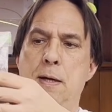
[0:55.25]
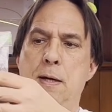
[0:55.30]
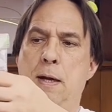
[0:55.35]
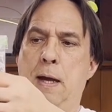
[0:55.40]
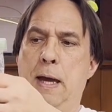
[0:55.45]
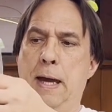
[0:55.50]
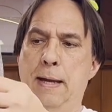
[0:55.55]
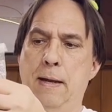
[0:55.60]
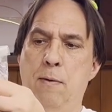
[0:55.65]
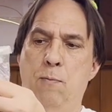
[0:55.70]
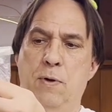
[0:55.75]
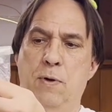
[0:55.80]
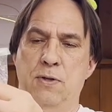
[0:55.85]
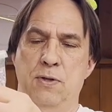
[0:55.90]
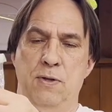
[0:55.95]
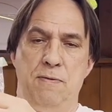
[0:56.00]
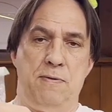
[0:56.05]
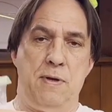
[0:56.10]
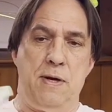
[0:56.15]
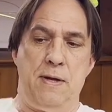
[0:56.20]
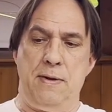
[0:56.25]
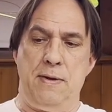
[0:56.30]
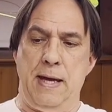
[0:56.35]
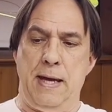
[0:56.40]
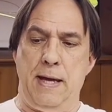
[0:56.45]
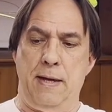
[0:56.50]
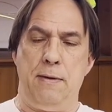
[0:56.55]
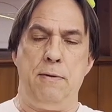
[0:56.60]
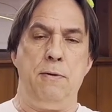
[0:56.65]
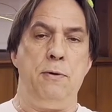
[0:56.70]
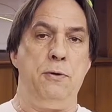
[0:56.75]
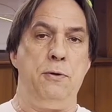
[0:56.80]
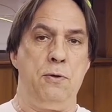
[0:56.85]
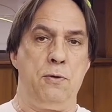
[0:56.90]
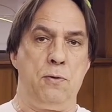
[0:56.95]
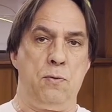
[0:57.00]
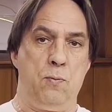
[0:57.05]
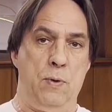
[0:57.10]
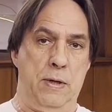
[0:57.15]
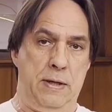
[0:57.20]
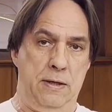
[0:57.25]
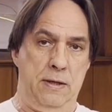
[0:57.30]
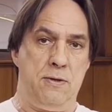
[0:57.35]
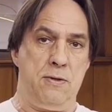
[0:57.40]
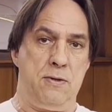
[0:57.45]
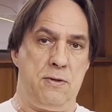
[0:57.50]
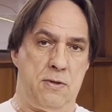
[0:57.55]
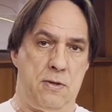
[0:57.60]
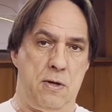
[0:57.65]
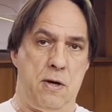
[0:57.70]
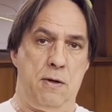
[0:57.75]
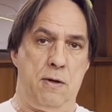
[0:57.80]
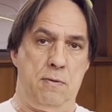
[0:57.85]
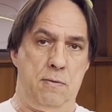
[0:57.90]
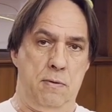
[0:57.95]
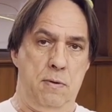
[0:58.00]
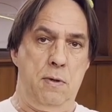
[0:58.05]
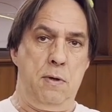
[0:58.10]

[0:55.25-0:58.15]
And then once you've done that, you're ready to start